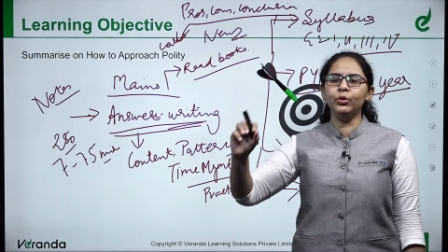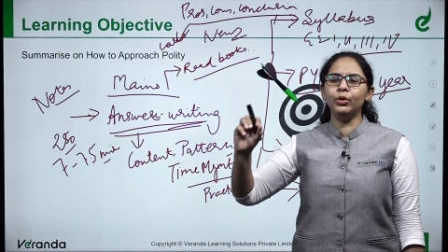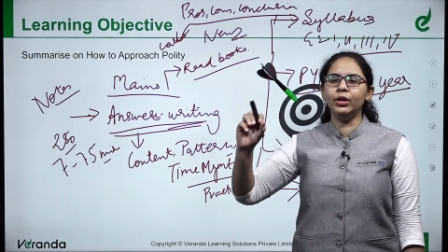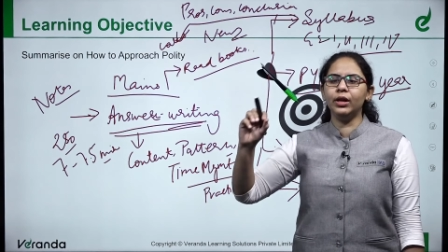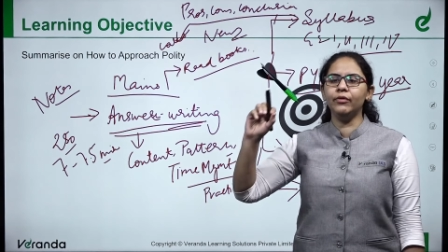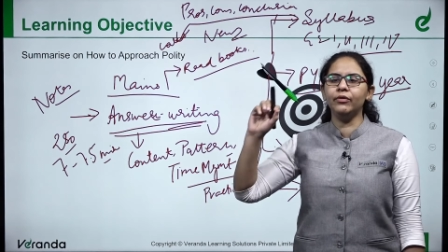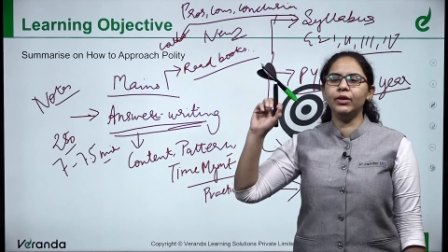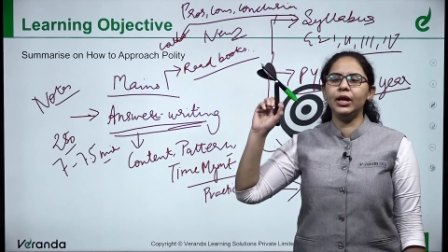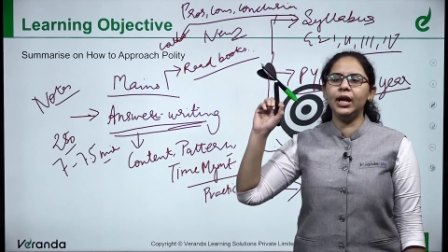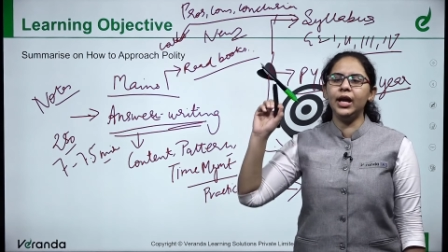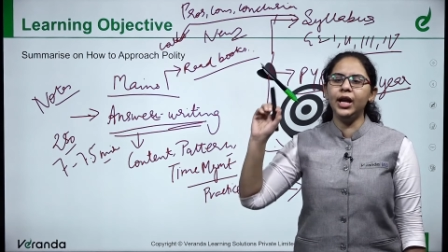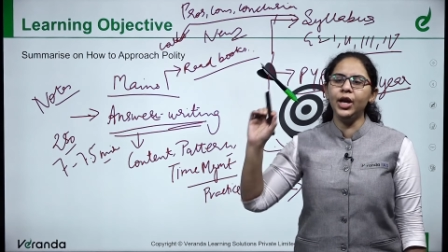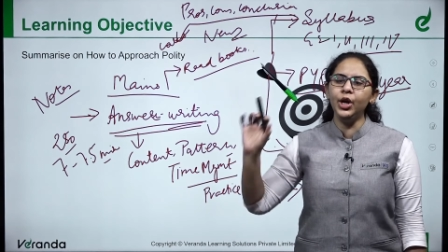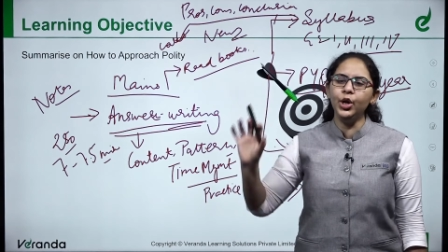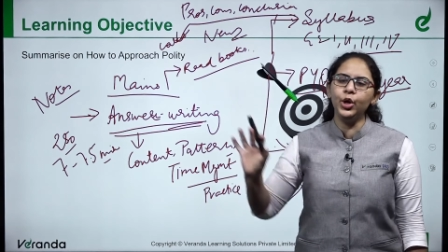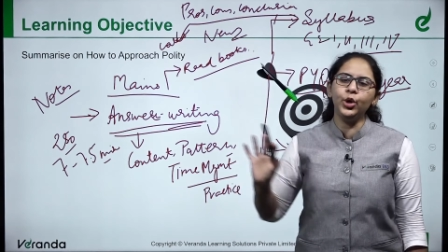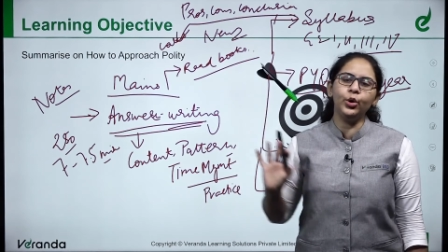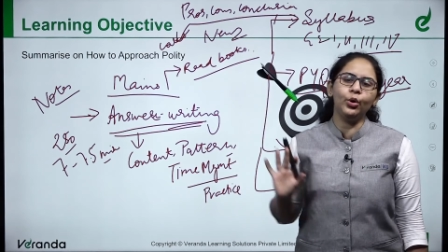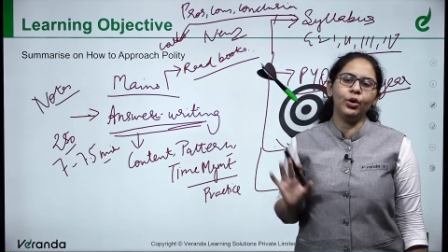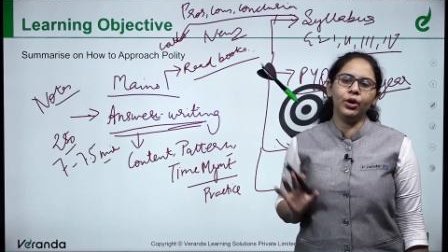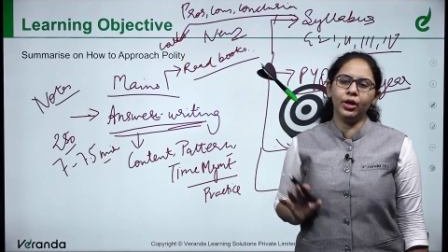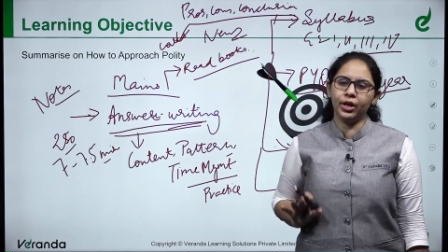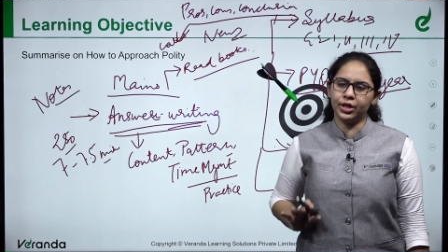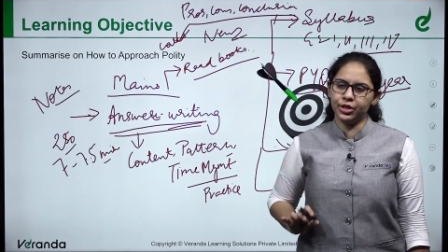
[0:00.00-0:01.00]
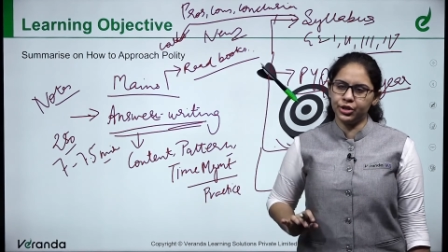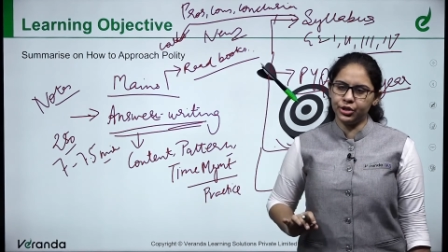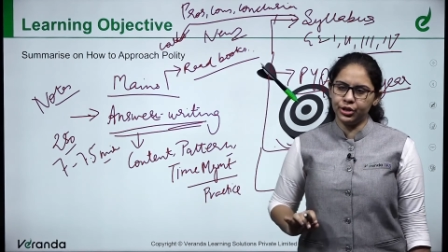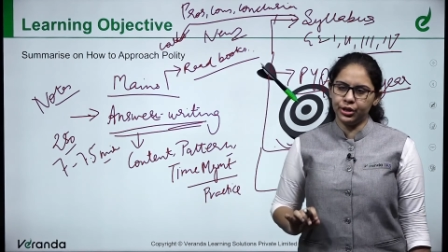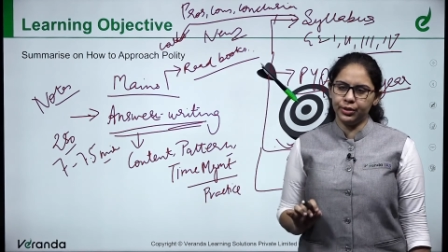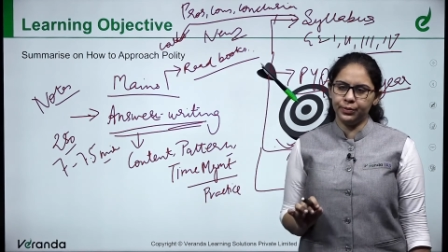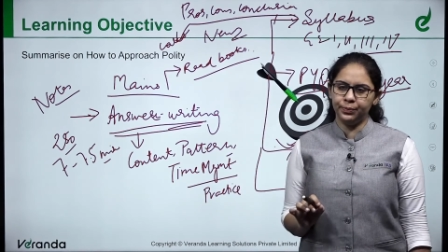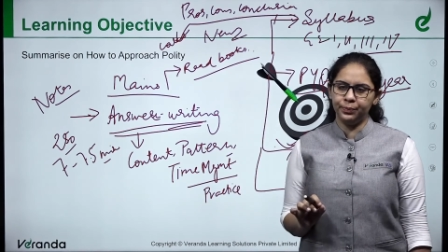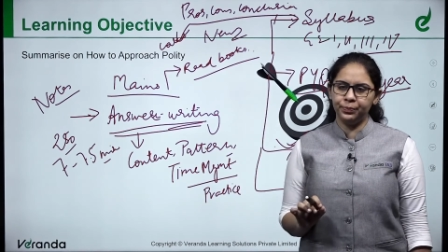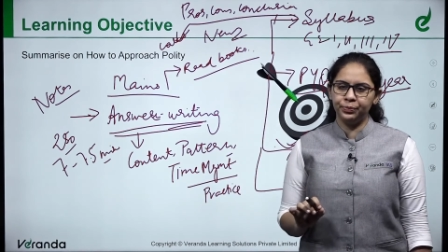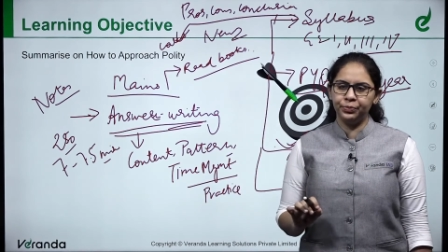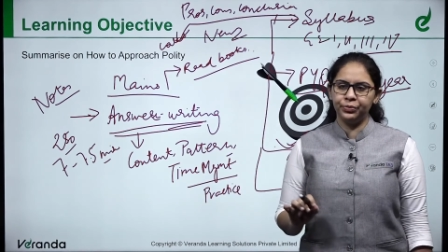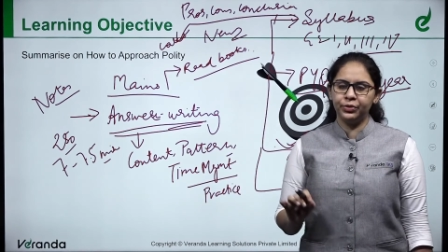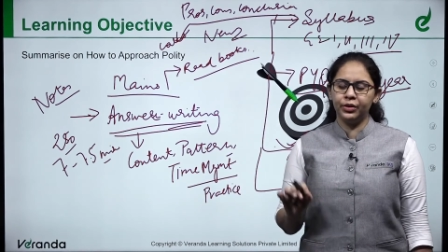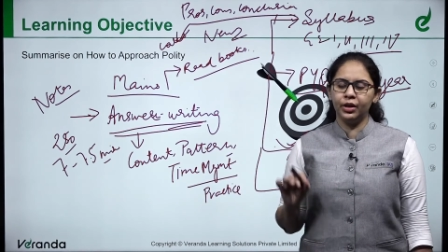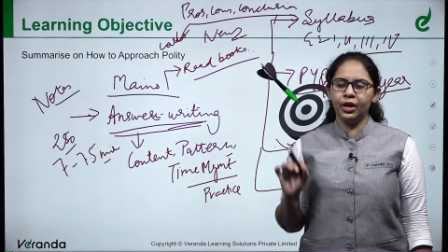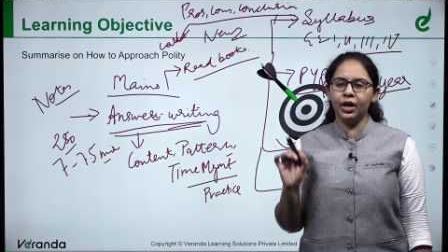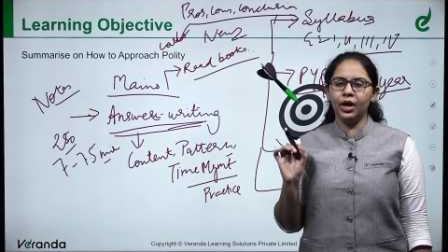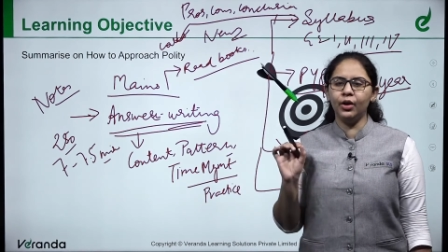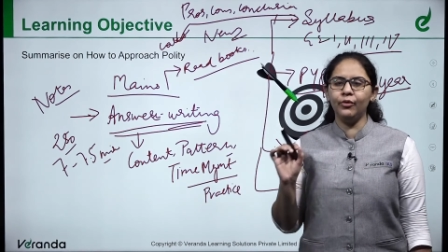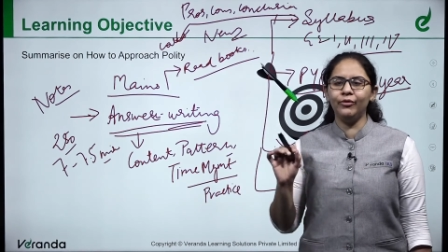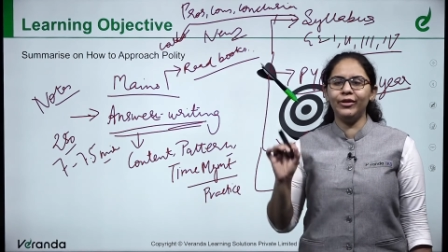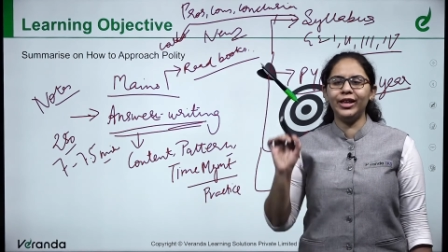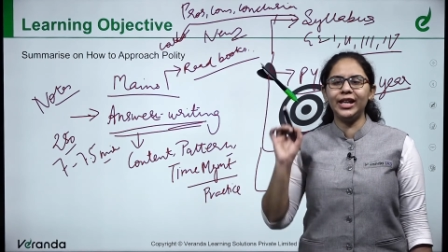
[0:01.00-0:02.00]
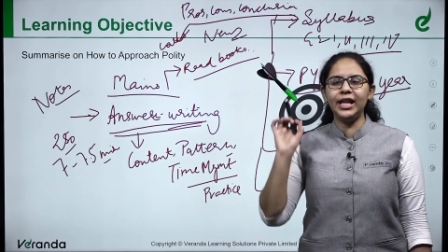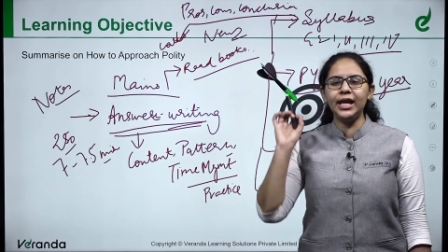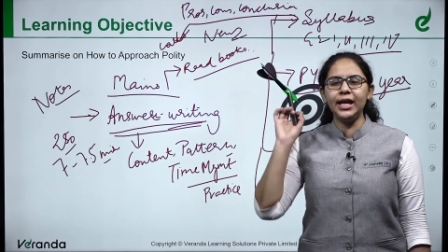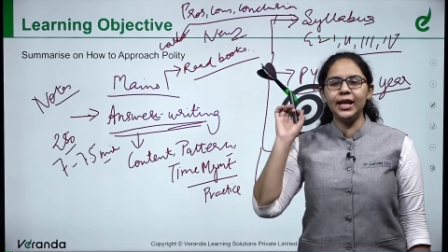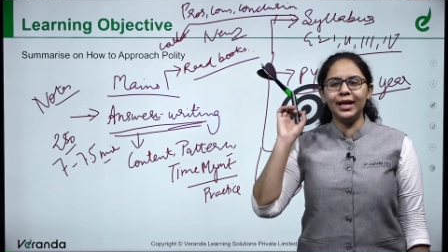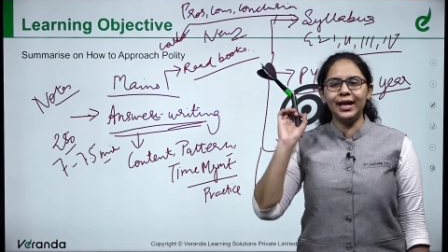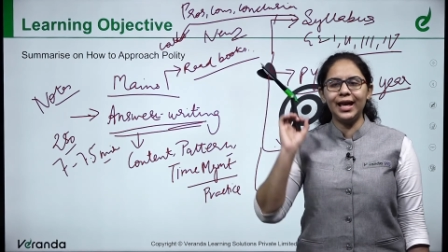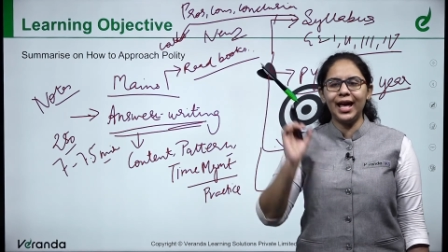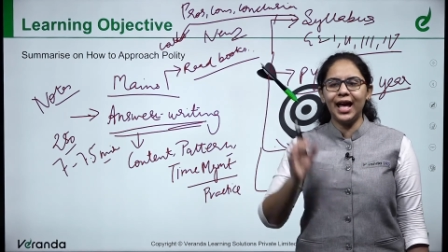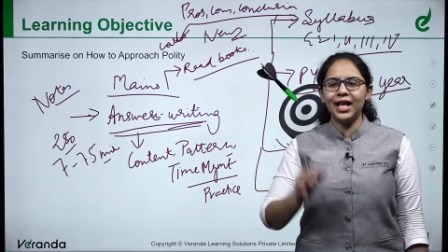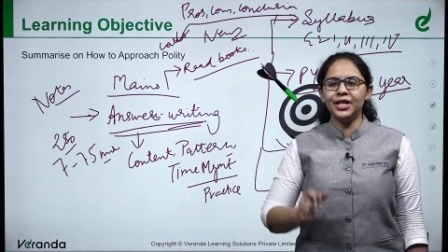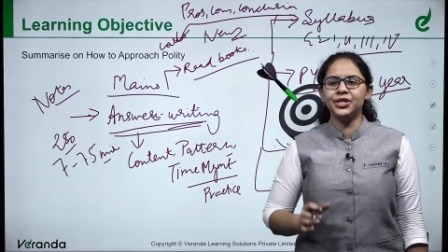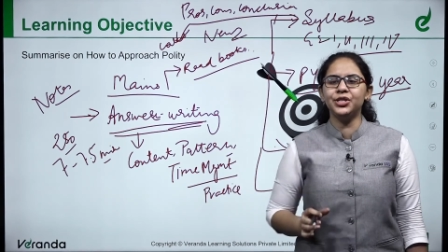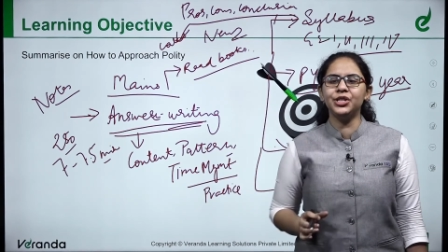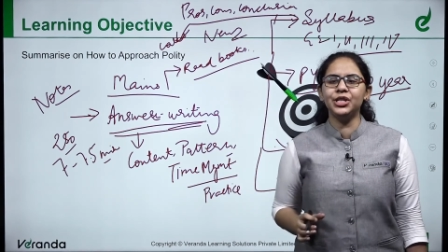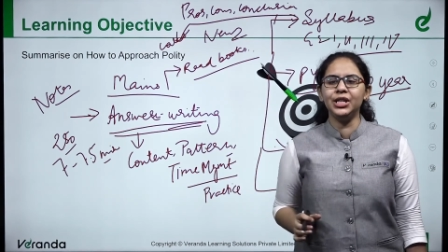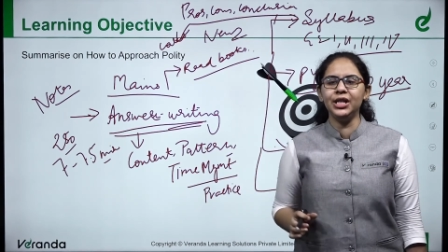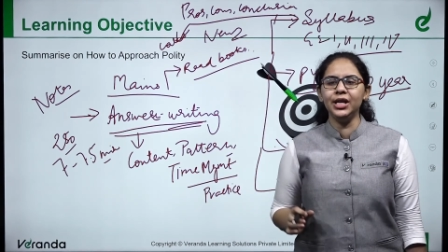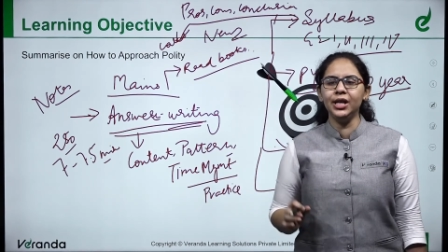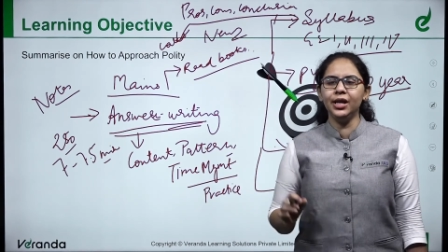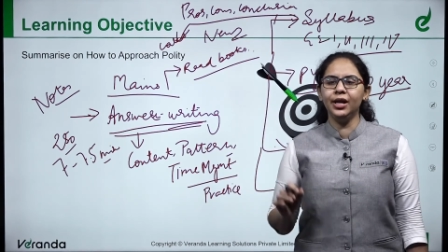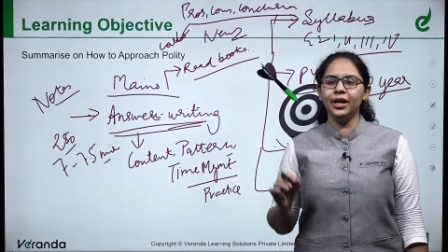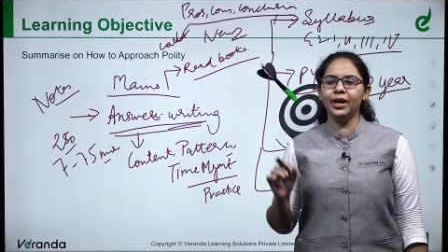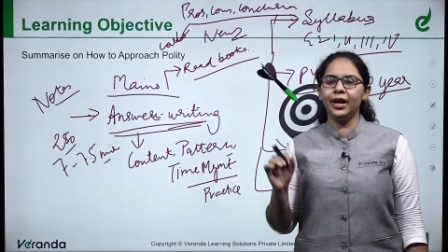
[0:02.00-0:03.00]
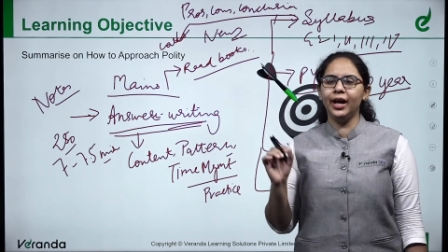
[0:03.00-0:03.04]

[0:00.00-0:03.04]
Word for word: give introduction, a very catchy